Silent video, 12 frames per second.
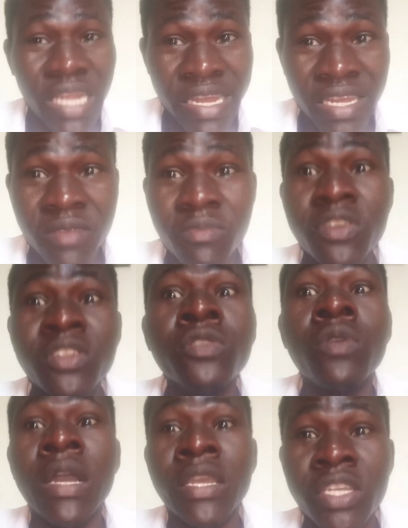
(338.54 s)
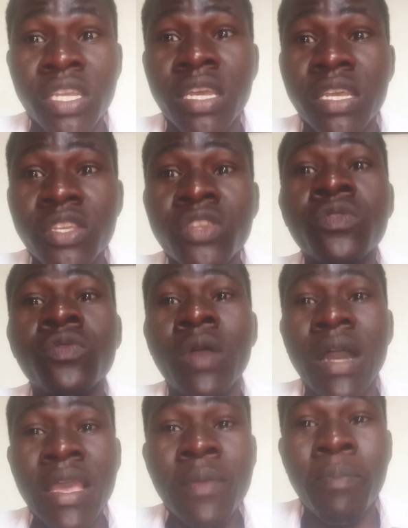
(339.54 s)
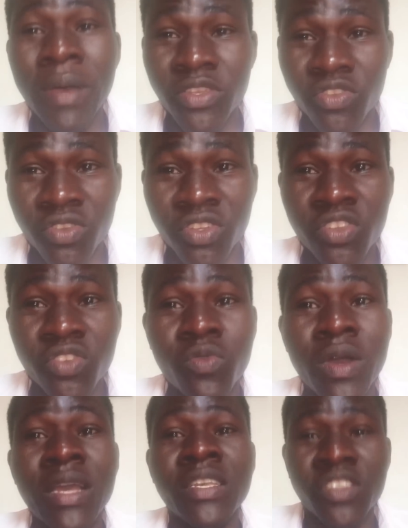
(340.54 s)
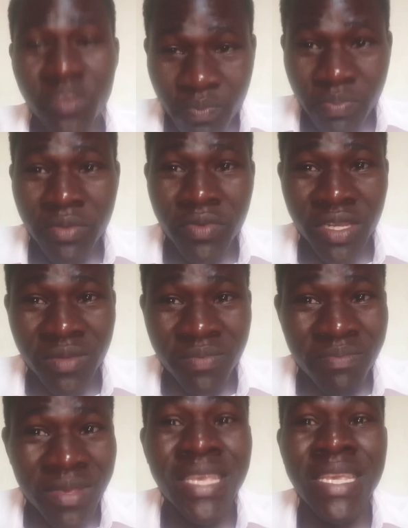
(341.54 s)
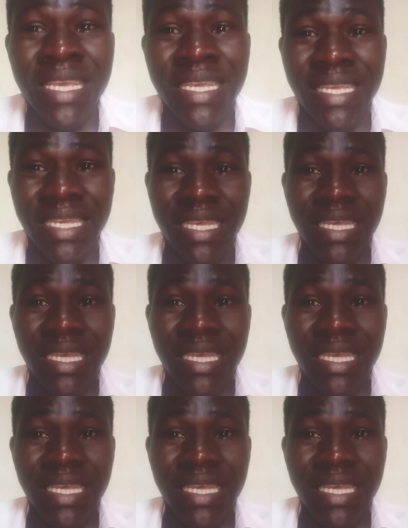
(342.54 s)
a demon. You are a person. You are a spirit being.